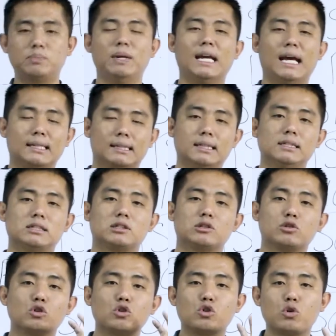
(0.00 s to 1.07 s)
be at least
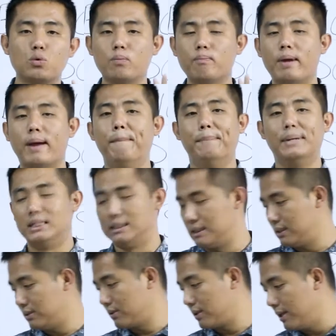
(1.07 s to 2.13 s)
2
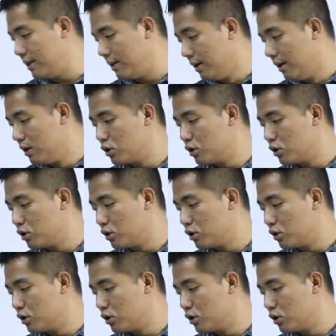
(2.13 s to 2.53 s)
members, okay?